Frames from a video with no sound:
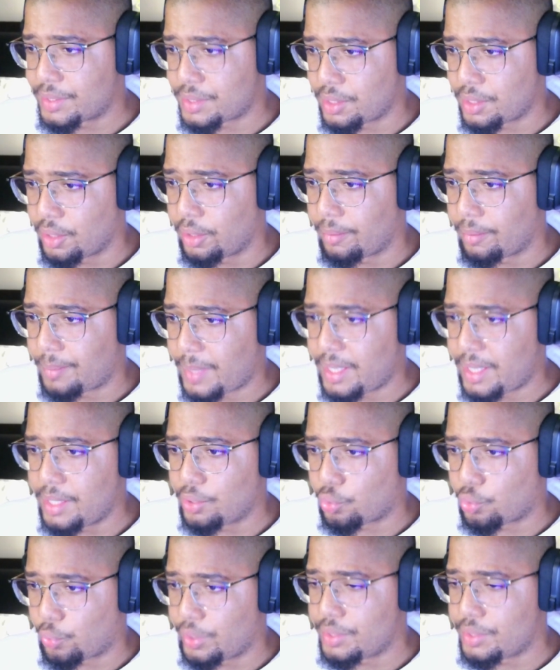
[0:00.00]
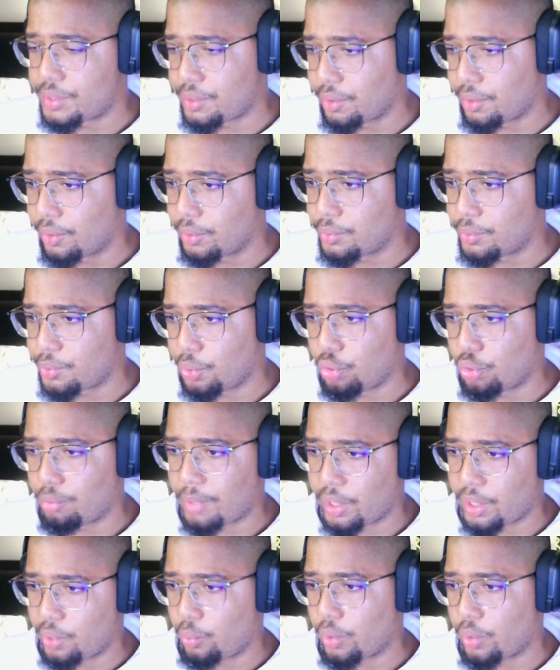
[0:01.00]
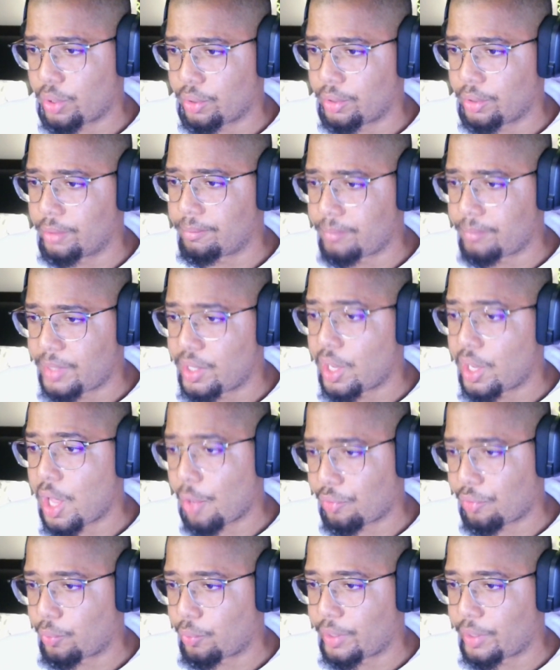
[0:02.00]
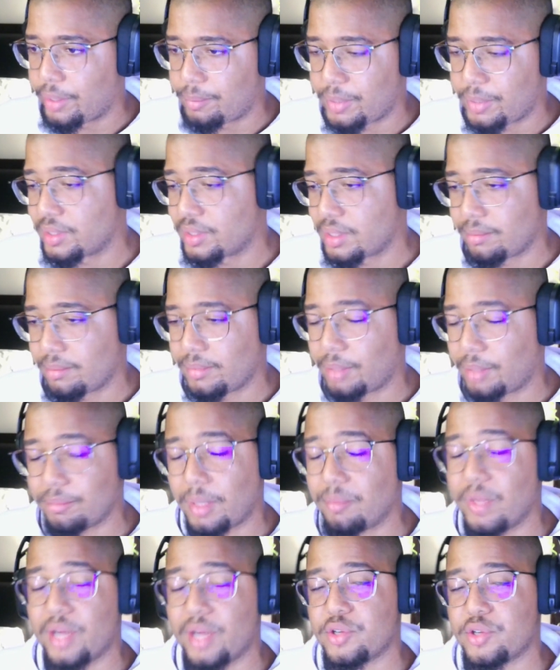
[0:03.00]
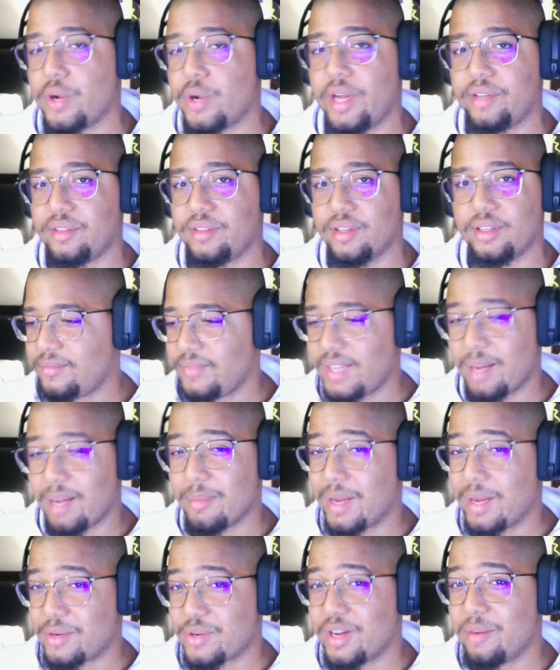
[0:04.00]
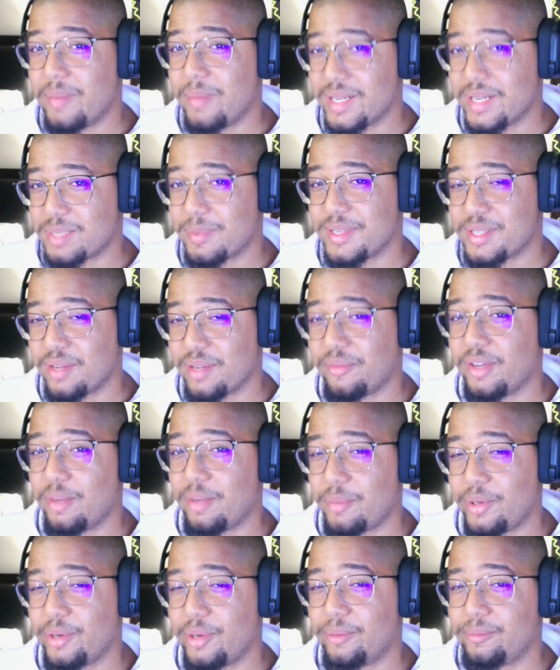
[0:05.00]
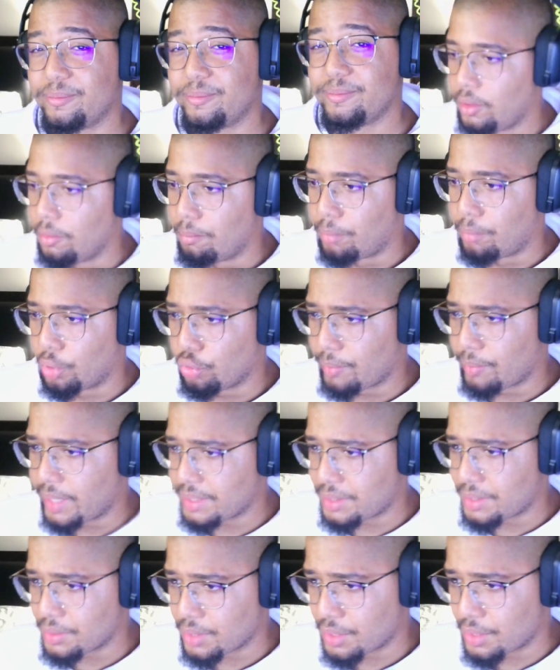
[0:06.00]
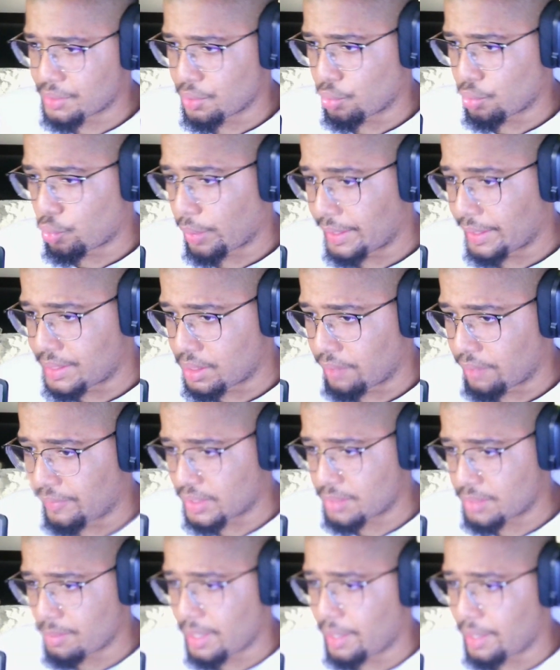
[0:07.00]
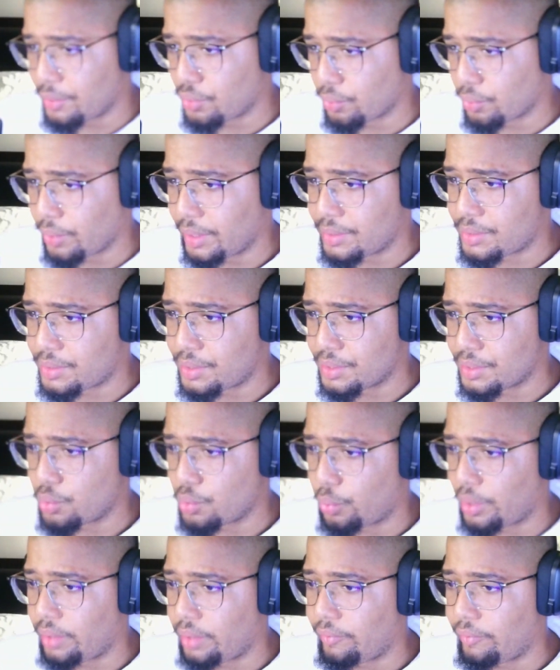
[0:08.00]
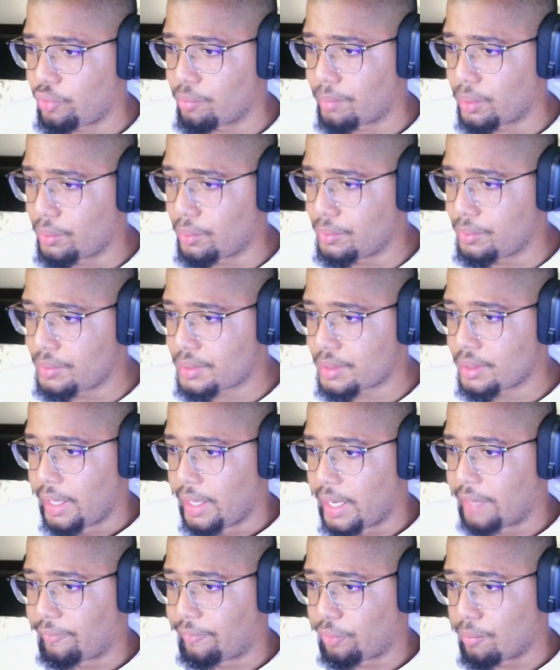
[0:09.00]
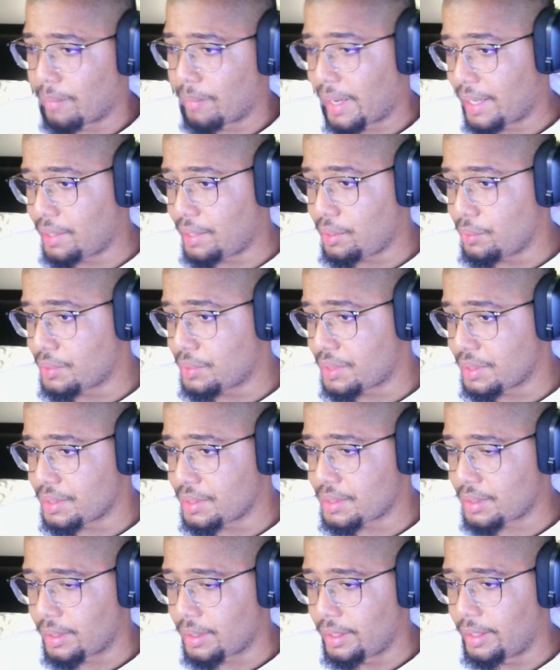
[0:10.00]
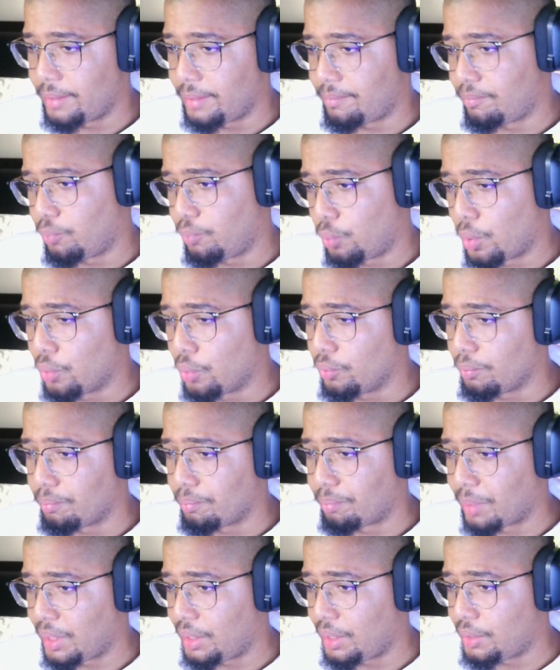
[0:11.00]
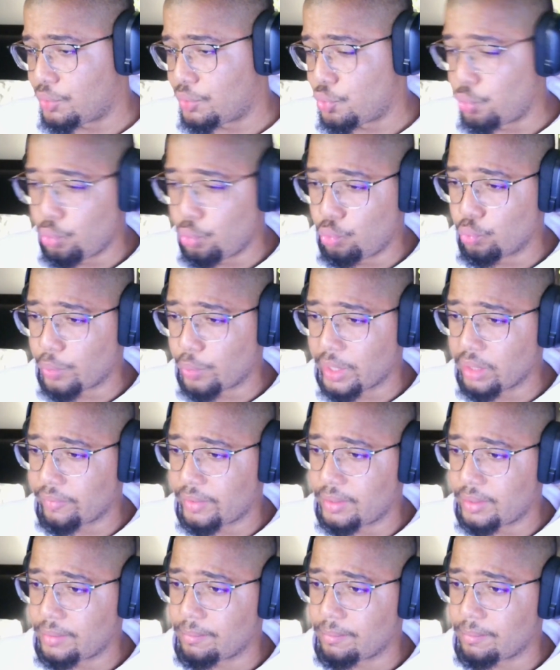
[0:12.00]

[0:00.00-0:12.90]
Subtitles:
to increase your total body water in a healthy way, because I'm not trying to mess myself up, you know? Bone mass is also quite self-explanatory. It's just the weight of your bones. And for my uses, it won't be too relevant